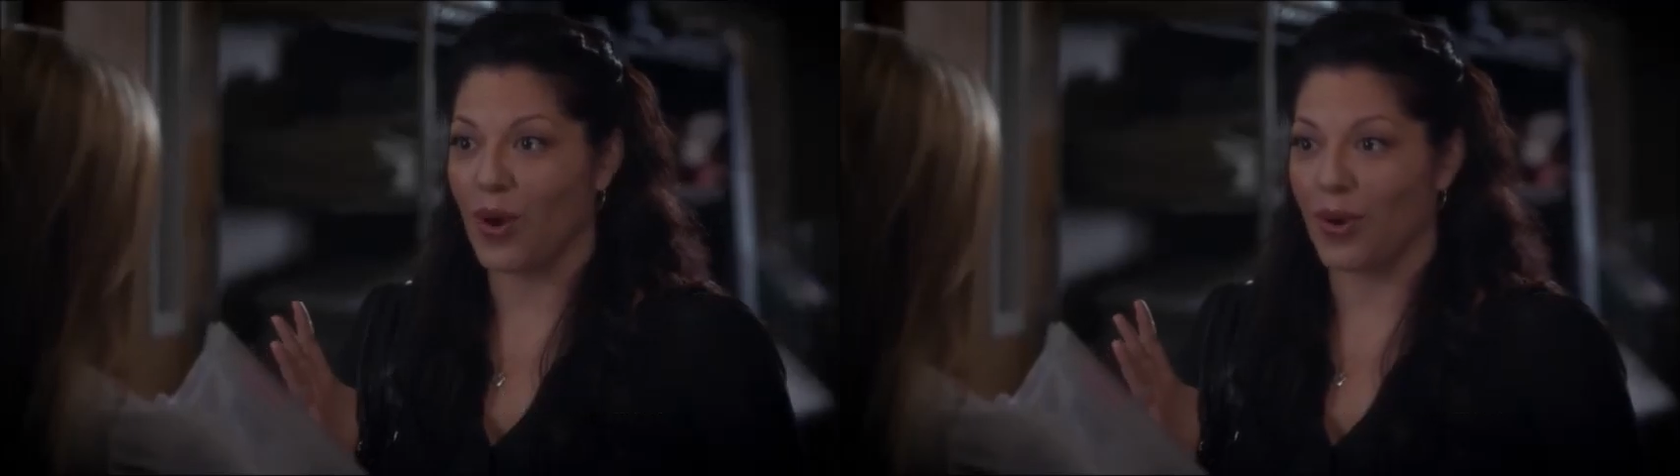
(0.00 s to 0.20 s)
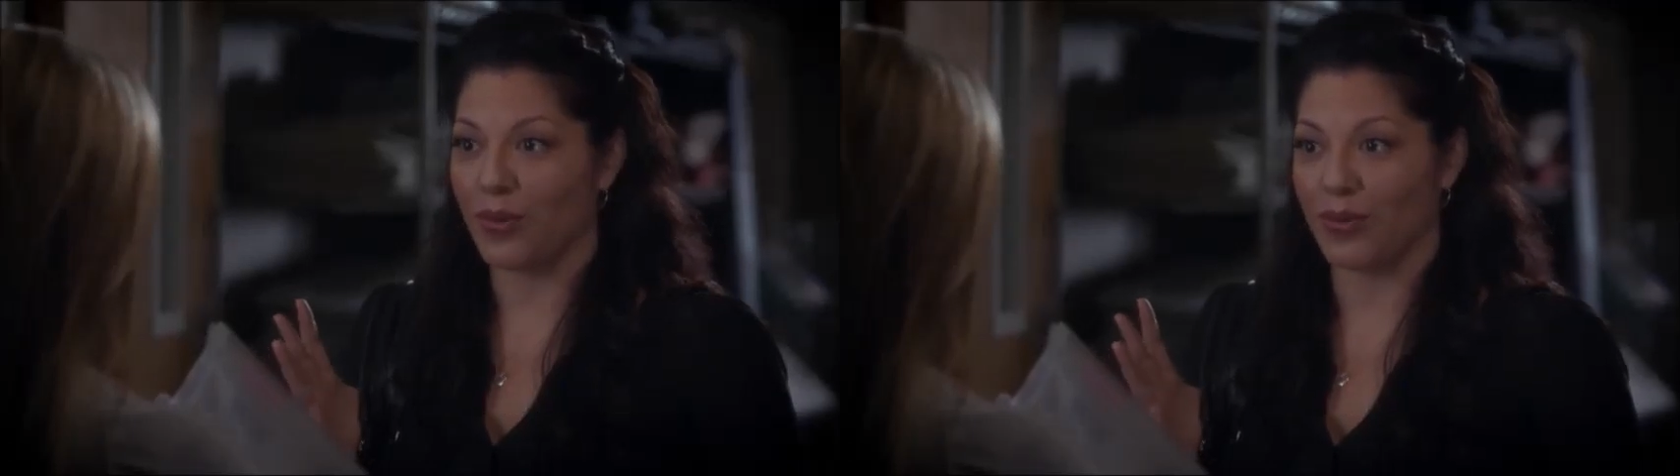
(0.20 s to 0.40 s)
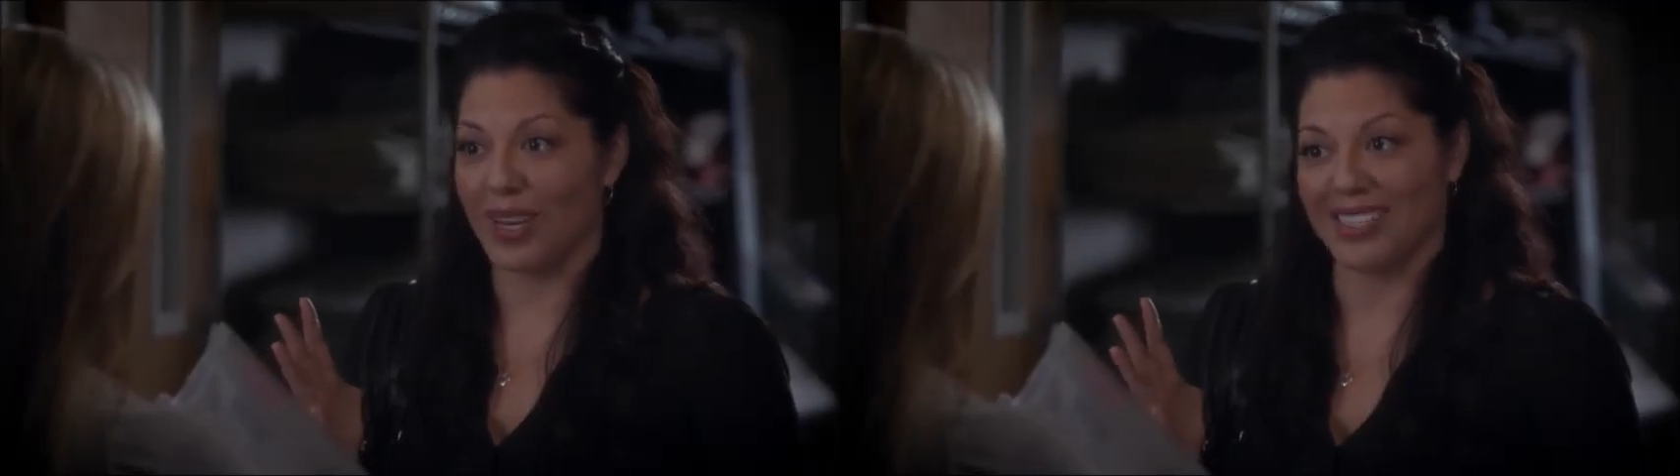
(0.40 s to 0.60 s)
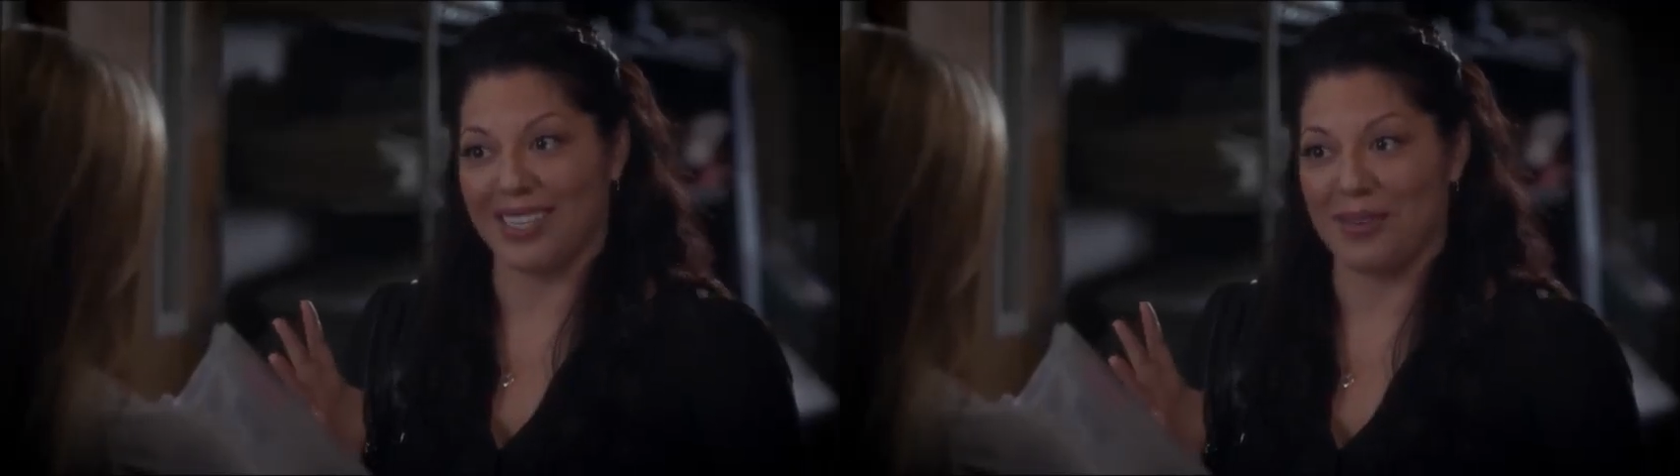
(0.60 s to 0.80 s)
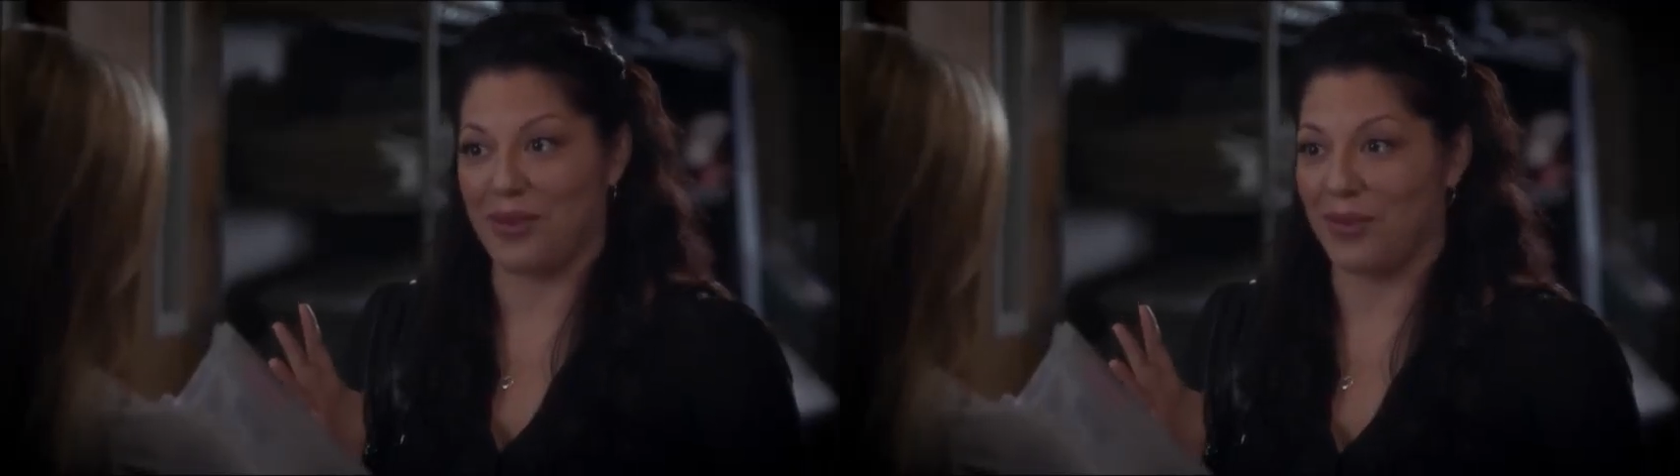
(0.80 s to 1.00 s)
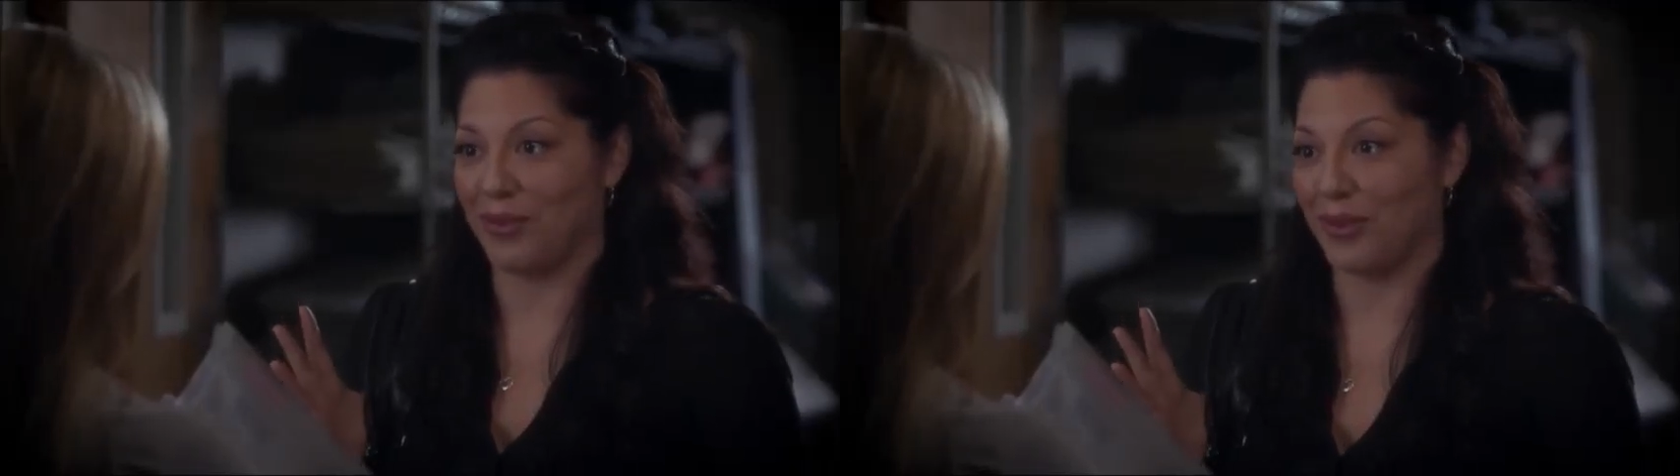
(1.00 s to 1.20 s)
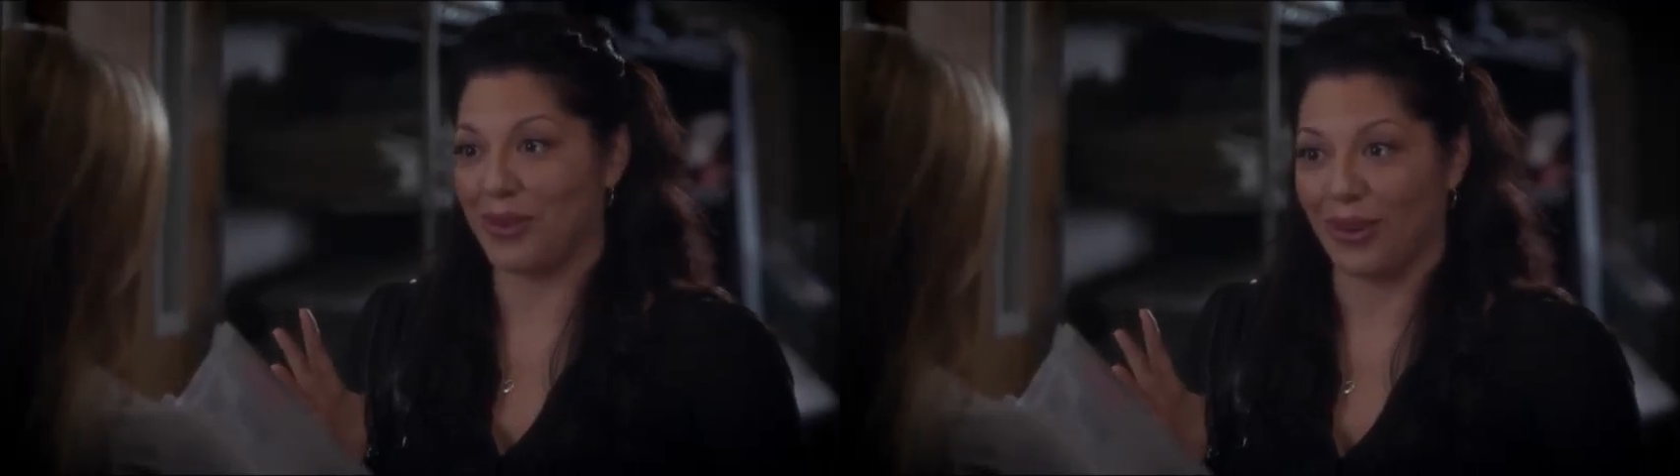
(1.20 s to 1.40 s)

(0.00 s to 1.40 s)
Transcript: are raising a beautiful